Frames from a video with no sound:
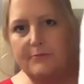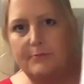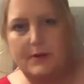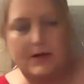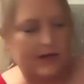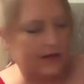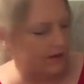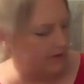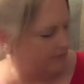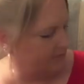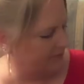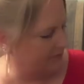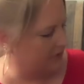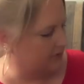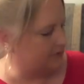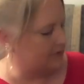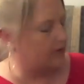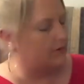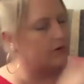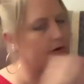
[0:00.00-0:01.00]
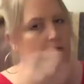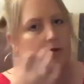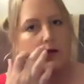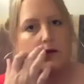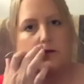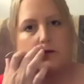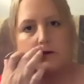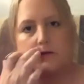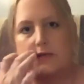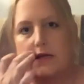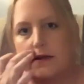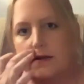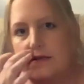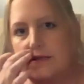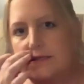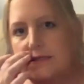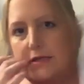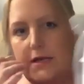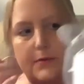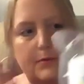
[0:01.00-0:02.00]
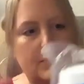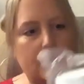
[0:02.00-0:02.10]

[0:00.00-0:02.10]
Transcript: but it fell down on the other side of this table